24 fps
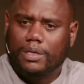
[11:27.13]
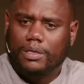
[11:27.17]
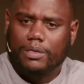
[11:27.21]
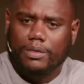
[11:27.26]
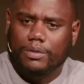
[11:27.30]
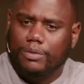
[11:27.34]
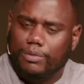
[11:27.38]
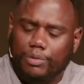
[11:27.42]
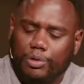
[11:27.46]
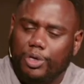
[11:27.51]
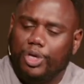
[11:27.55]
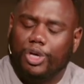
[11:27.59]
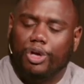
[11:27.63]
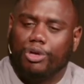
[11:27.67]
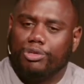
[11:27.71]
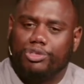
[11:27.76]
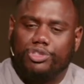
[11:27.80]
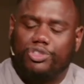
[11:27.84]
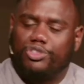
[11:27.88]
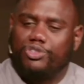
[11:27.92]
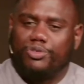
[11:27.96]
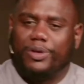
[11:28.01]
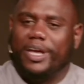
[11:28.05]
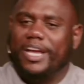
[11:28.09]
You, you can go
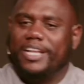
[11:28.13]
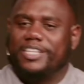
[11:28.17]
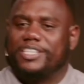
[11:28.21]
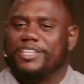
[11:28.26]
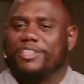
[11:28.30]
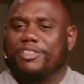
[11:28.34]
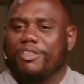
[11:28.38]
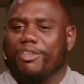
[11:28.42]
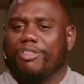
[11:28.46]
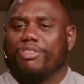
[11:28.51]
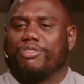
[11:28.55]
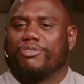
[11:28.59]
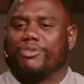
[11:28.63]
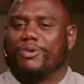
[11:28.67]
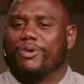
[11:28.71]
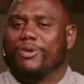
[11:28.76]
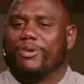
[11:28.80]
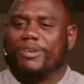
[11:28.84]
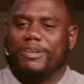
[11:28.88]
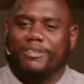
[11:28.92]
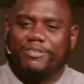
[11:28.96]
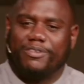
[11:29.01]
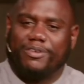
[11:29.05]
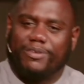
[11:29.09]
straight to the
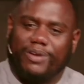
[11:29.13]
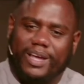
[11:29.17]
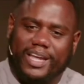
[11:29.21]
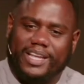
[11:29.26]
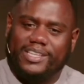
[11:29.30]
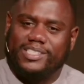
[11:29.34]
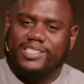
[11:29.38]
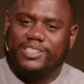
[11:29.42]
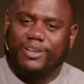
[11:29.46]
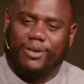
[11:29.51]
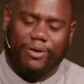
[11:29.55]
throne of grace.